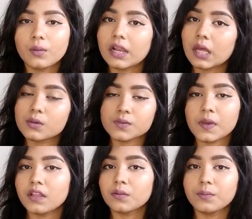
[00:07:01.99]
while I was
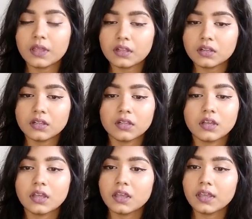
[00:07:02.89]
paying the bill,
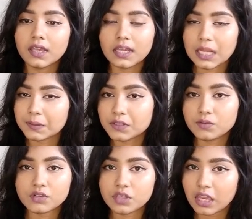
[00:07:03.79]
and I was
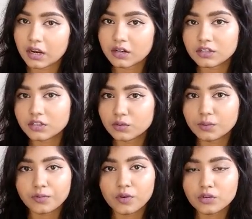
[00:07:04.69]
too scared to
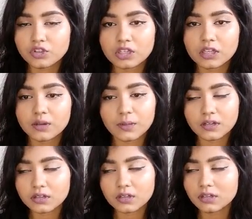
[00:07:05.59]
approach him,
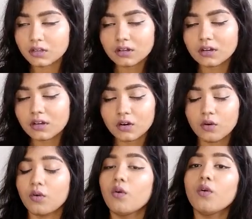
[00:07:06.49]
and a
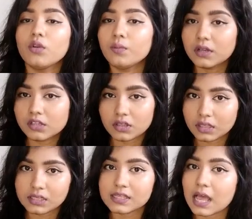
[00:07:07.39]
whole bunch of
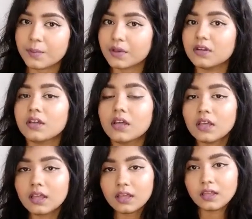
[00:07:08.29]
things happened.
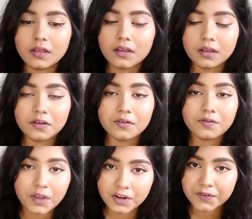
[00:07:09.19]

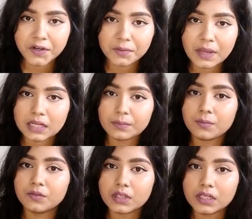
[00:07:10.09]
Very, very bad
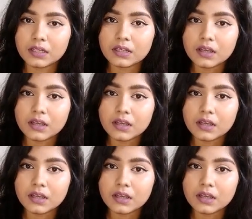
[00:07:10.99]
memory.